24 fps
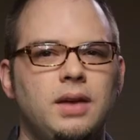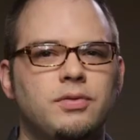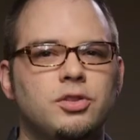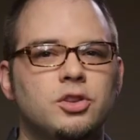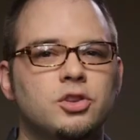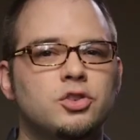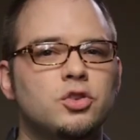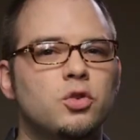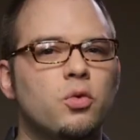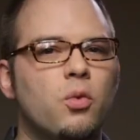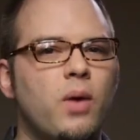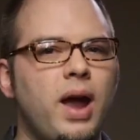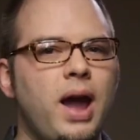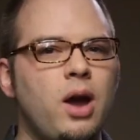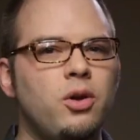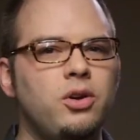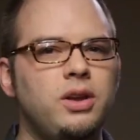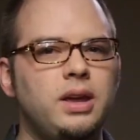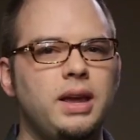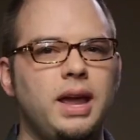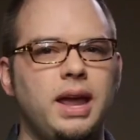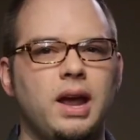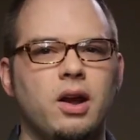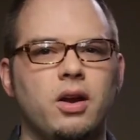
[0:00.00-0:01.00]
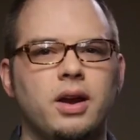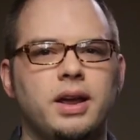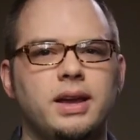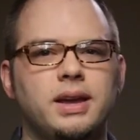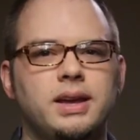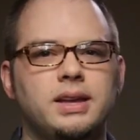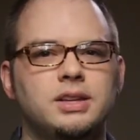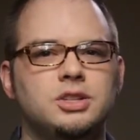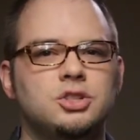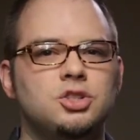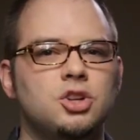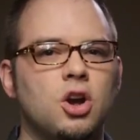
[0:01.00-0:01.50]
the surrounding area
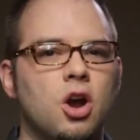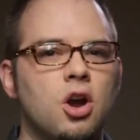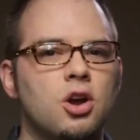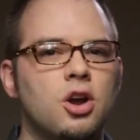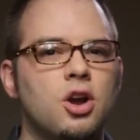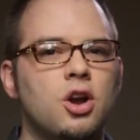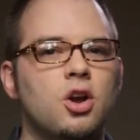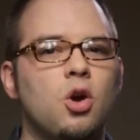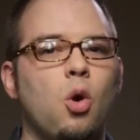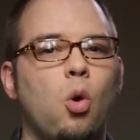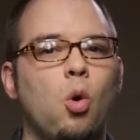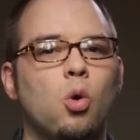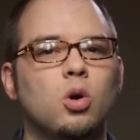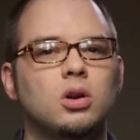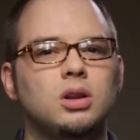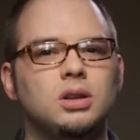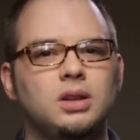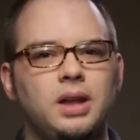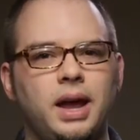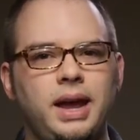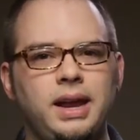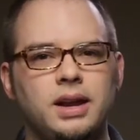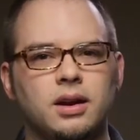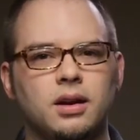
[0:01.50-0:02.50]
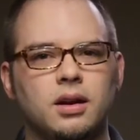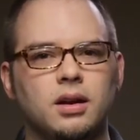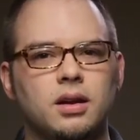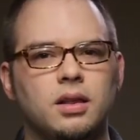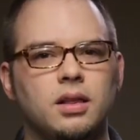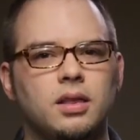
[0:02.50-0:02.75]
is darker or lighter